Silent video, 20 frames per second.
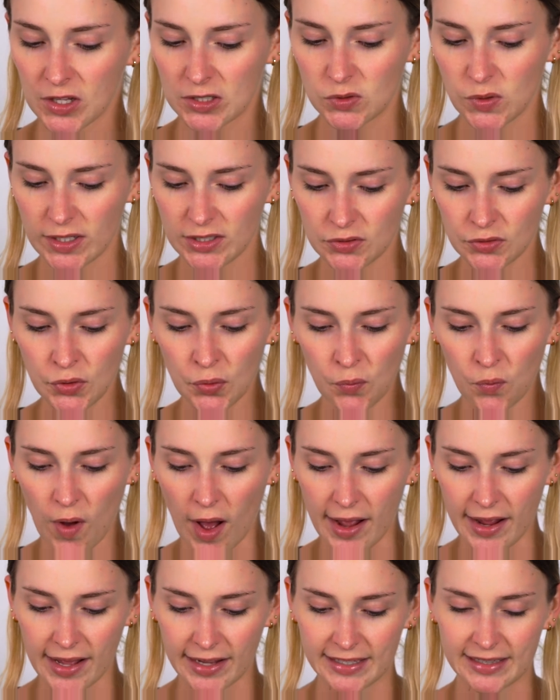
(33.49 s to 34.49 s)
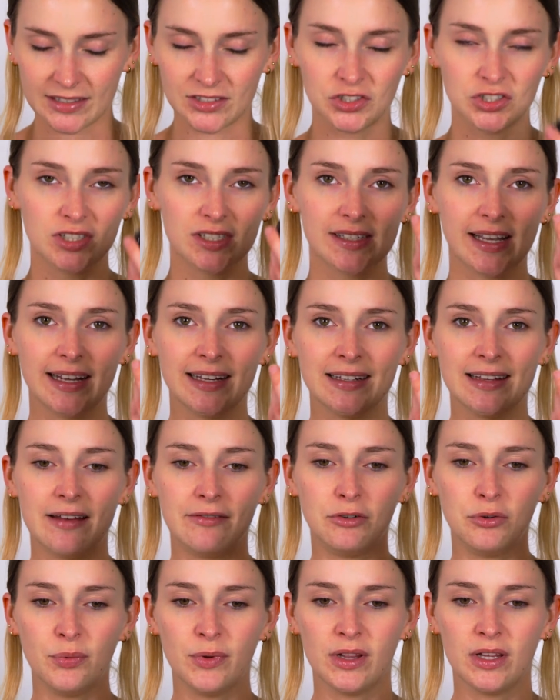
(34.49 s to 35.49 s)
So I don't know why I just like
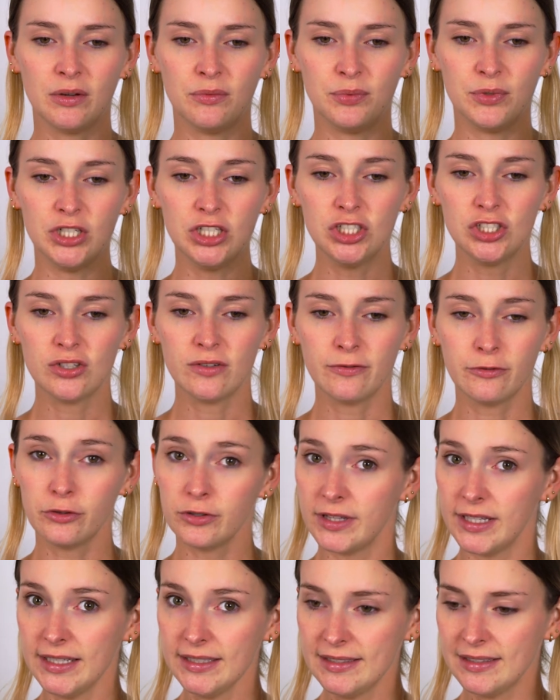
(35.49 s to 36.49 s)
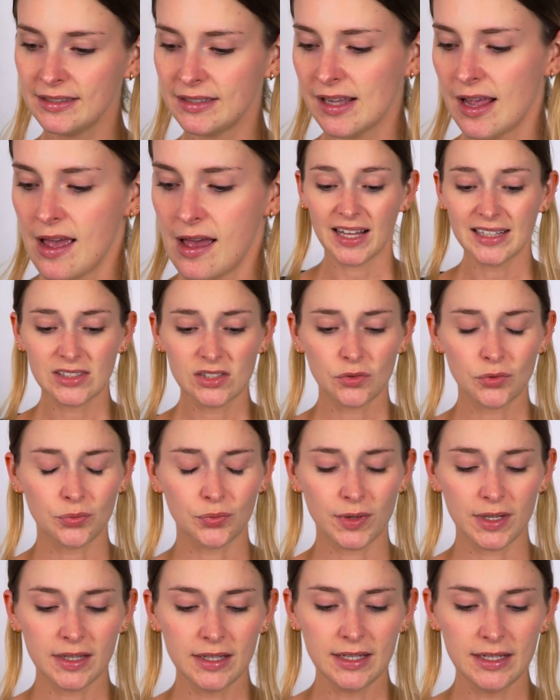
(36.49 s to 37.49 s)
never really reached for this. It's a
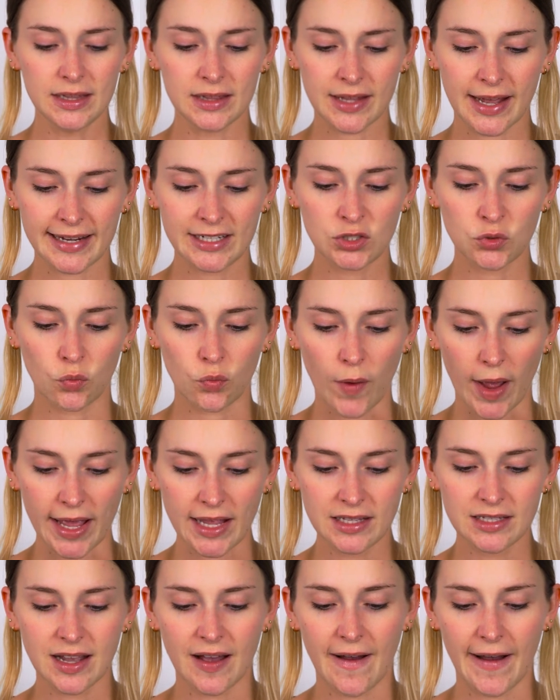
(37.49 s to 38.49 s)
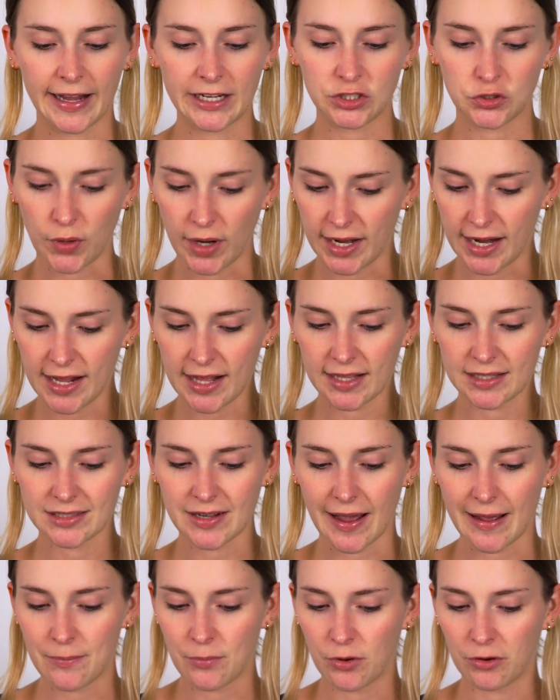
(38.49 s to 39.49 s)
really lightweight, hydrating
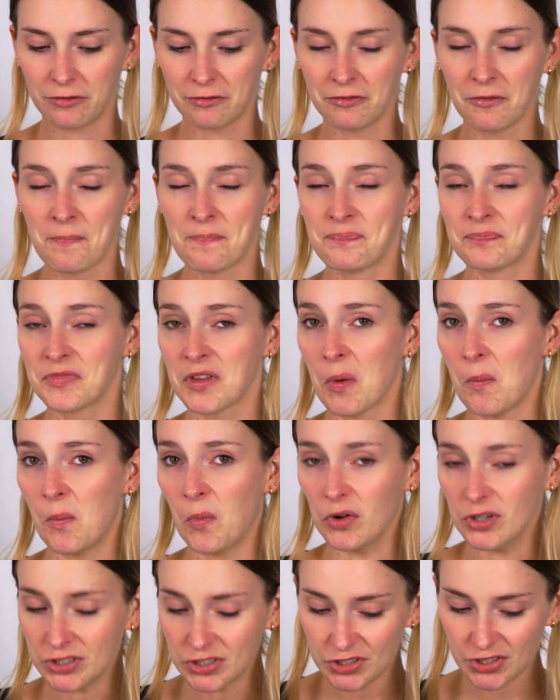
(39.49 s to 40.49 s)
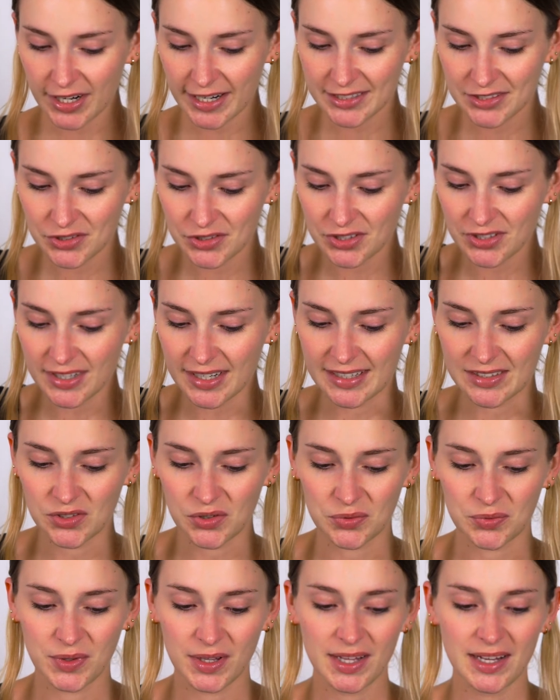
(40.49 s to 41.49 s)
type of moisturizer. It's
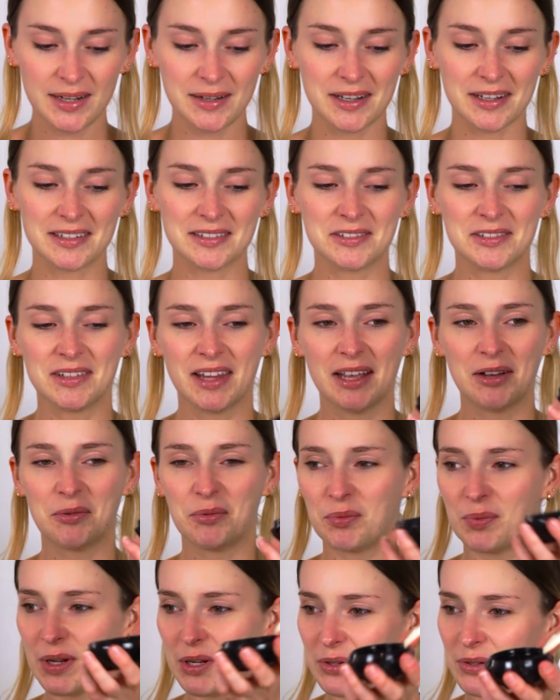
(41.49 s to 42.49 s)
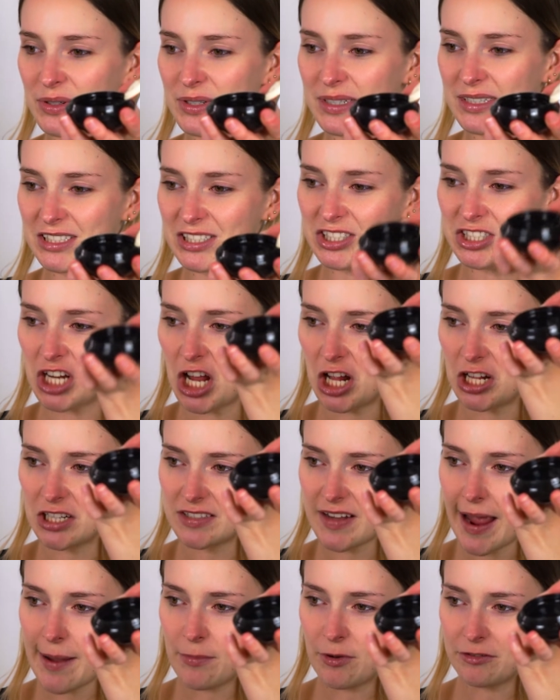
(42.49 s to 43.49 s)
a really like weird gel
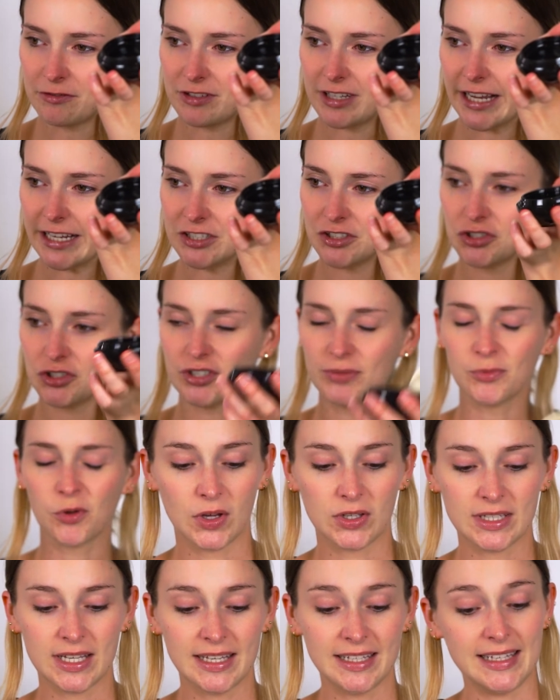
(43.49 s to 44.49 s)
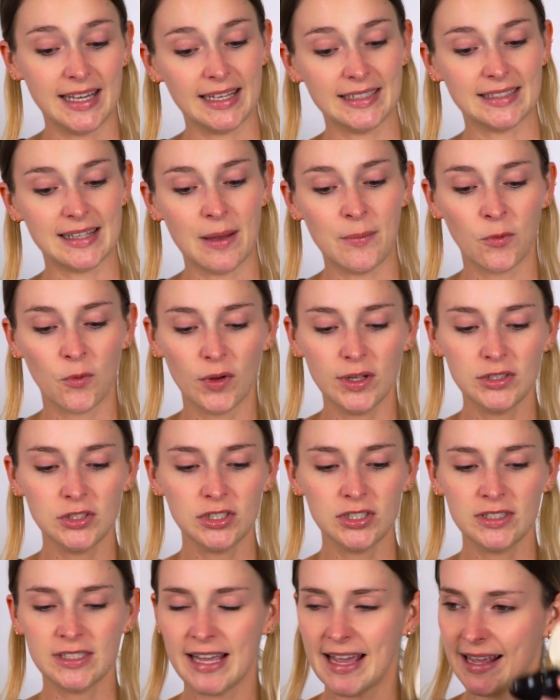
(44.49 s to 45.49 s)
type of texture. But yes, I'm going
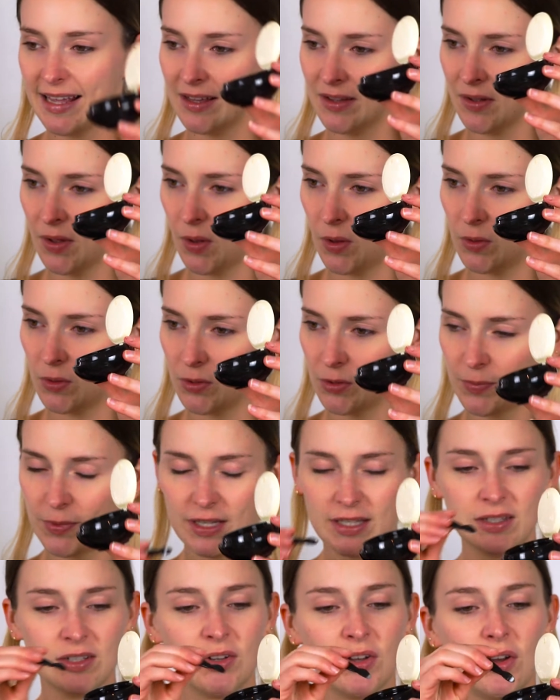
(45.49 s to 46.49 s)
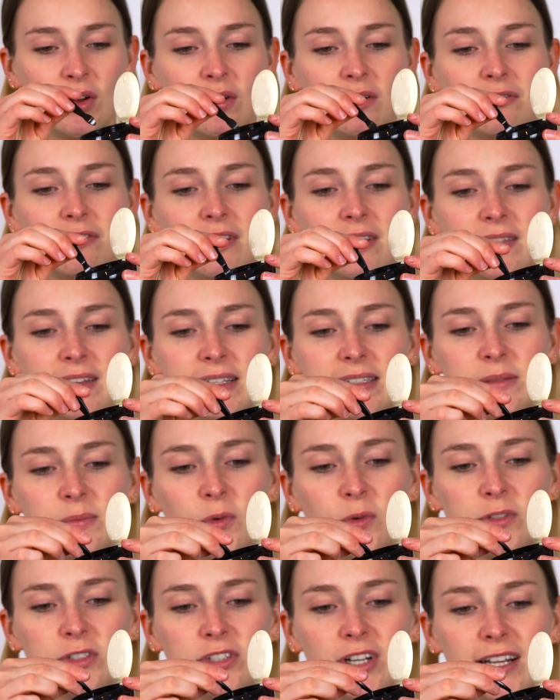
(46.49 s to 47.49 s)
to take a little bit of this
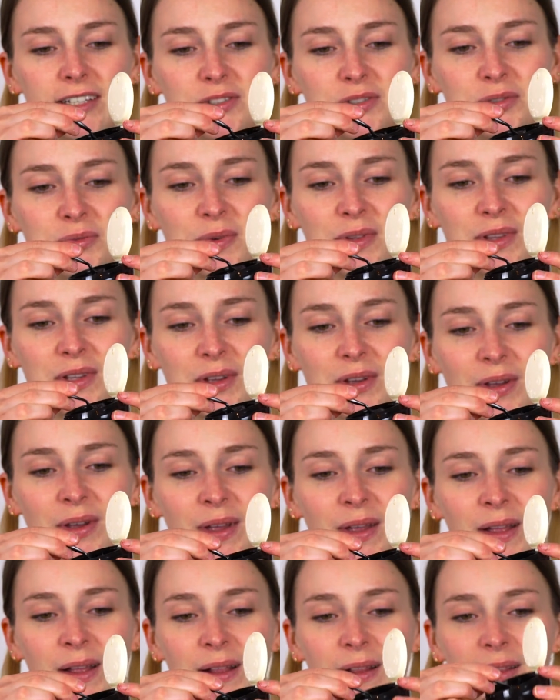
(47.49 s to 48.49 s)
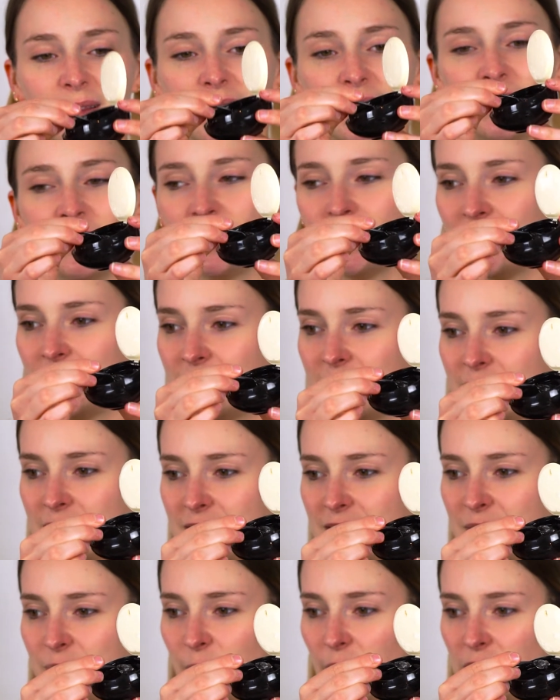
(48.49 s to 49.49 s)
moisturizer with the little
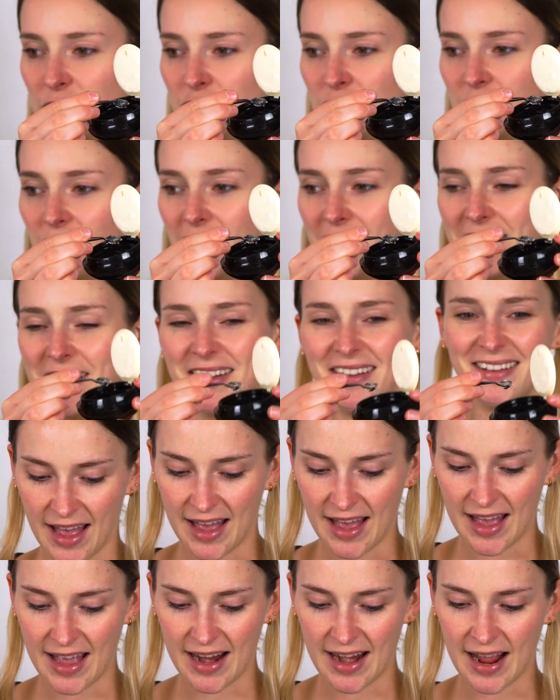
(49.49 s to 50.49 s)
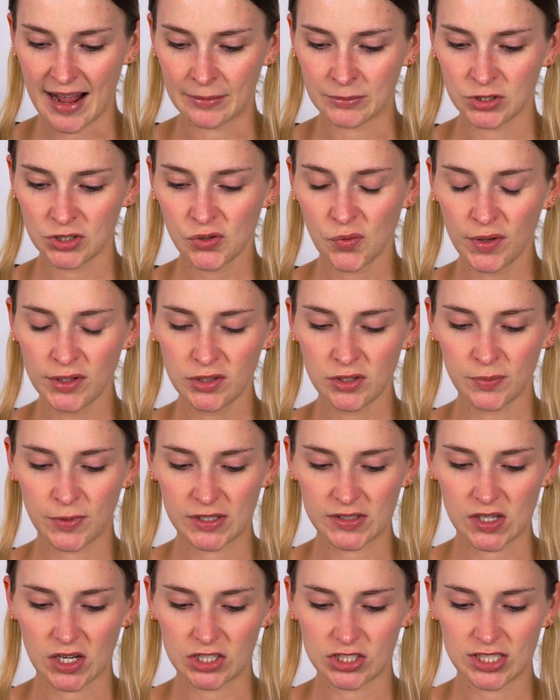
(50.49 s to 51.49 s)
spatula. And I'm just going to
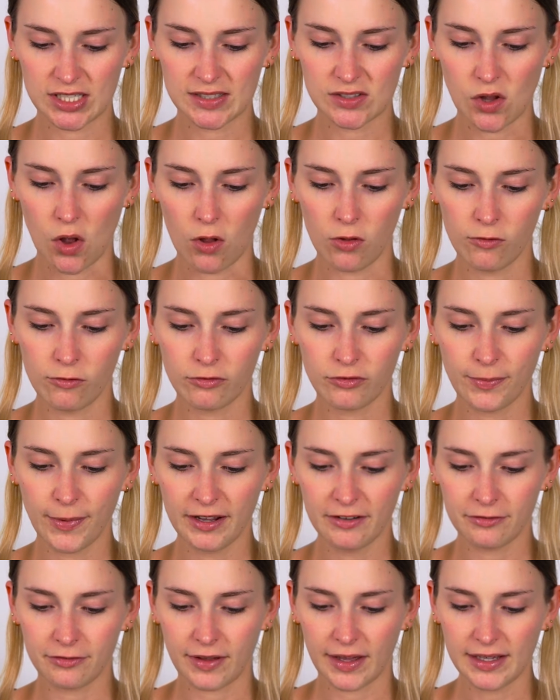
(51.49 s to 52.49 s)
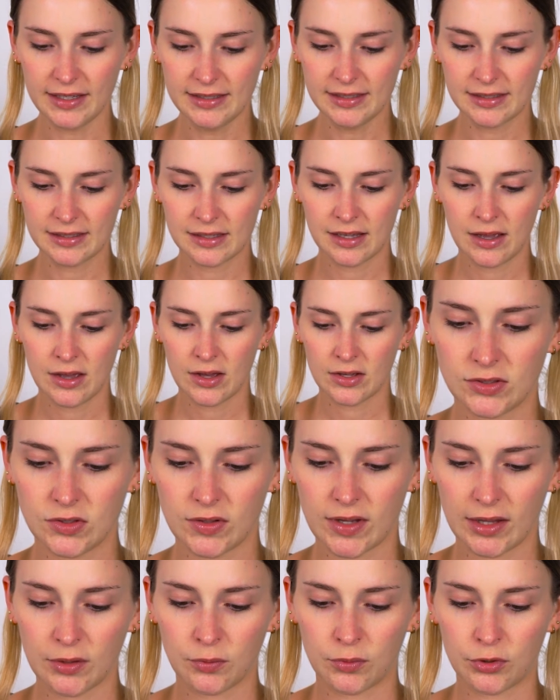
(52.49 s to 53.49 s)
massage this all over my face
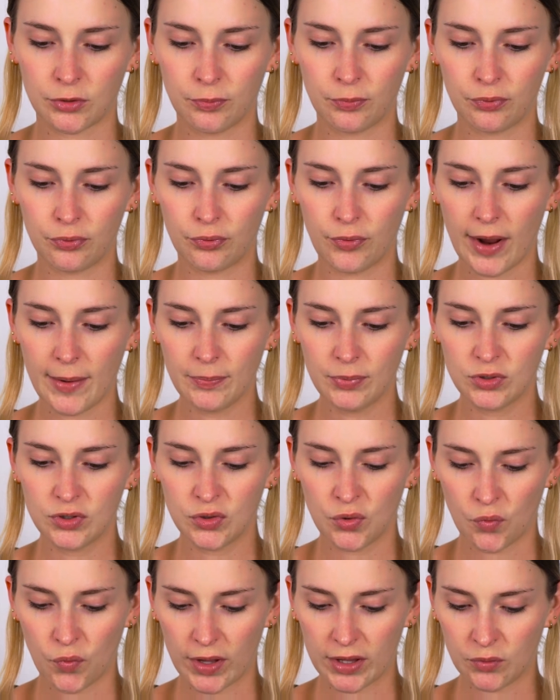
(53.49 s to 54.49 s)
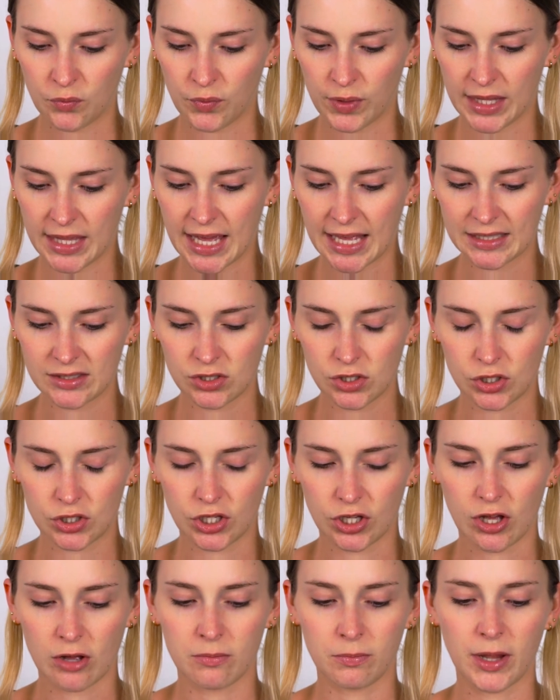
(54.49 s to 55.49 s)
so that we're prepped when we get to
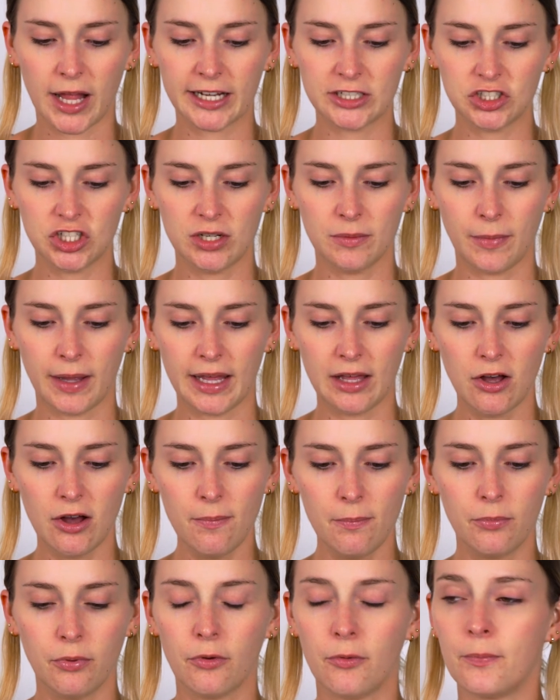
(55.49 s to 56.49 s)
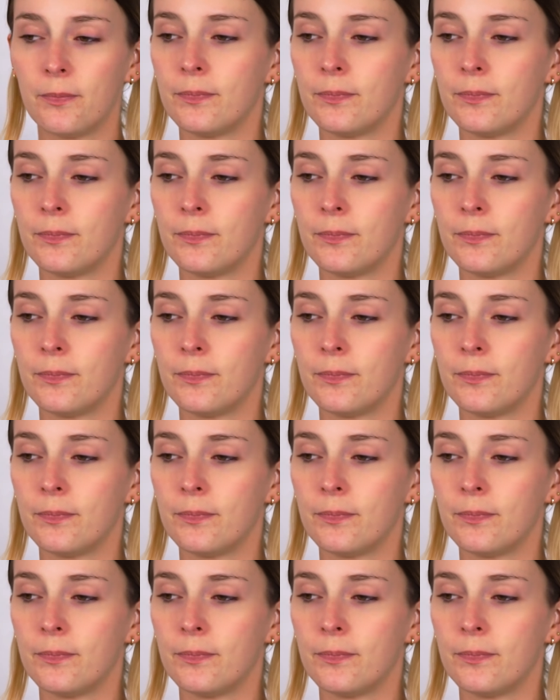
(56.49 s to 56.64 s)
the complexion makeup.